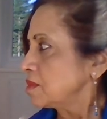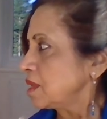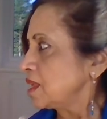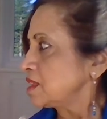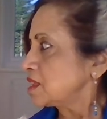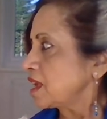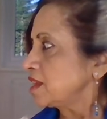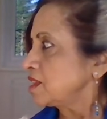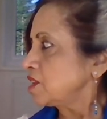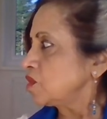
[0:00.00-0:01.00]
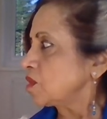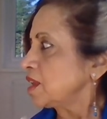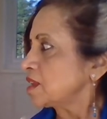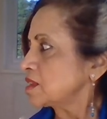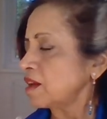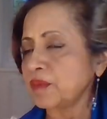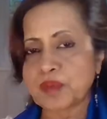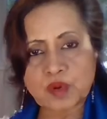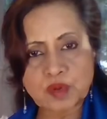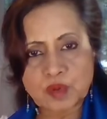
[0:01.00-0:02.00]
Inside the nucleus are
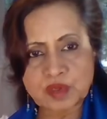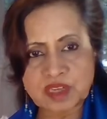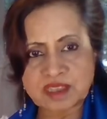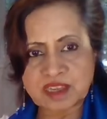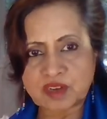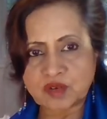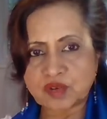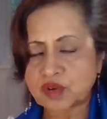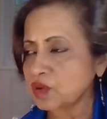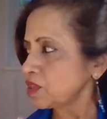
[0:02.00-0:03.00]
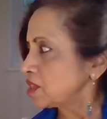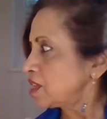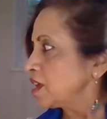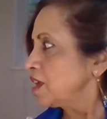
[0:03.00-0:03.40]
protons and the neutrons.